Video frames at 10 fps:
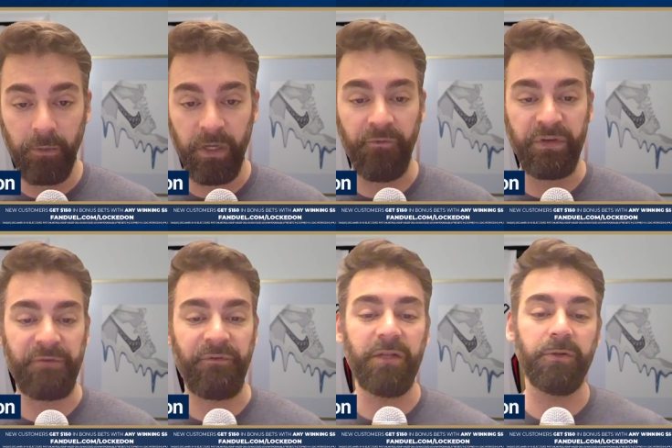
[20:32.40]
when you
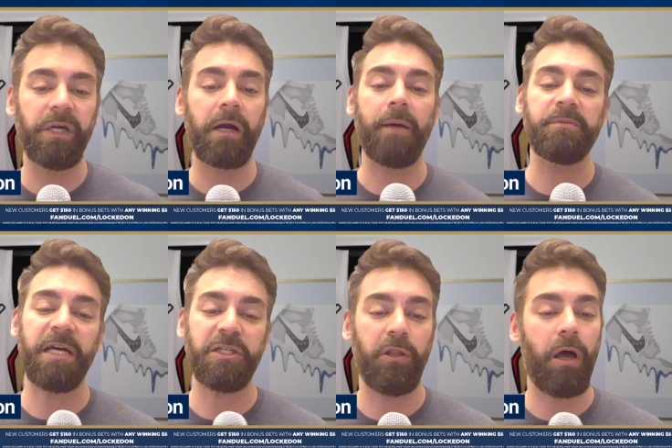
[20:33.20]
visit FanDuel.com
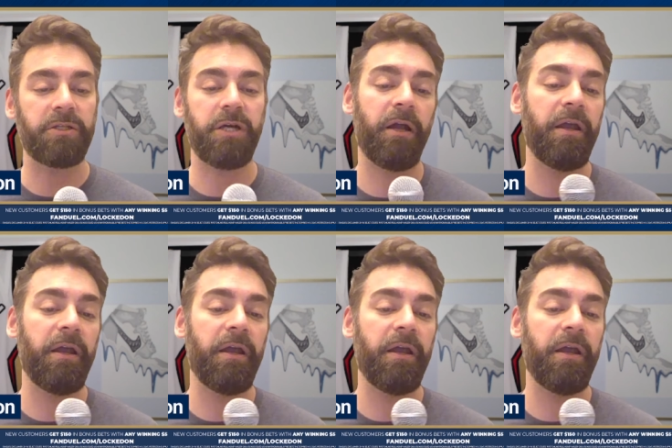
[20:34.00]
slash locked on.